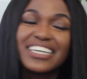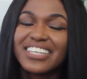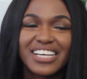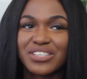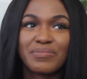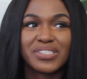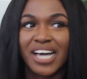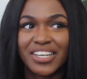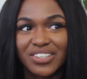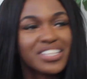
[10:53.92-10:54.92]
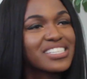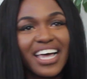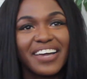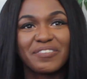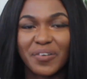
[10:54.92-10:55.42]
you guys not be able to handle this,
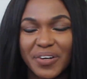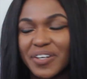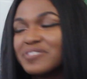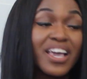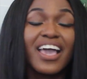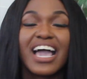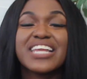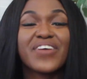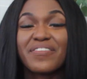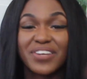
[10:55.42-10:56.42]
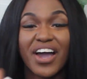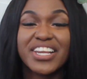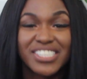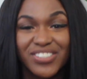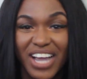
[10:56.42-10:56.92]
like, for real. Anyway, if you're not
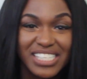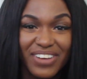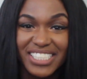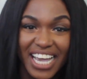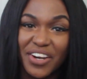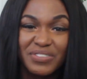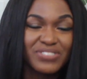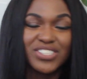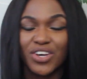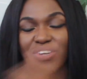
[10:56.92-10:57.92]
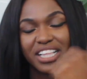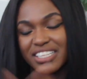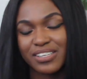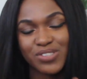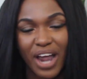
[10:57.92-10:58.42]
already subscribed to my channel, please make sure you click
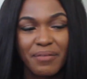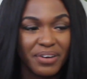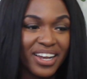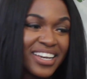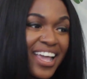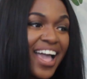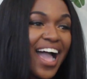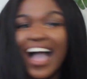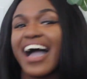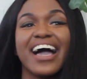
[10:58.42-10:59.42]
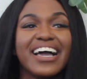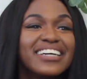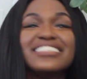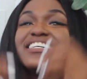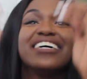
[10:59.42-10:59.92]
the subscribe button.
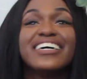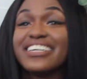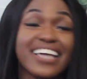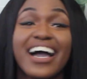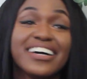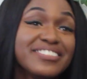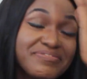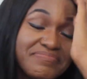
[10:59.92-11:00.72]
And yeah,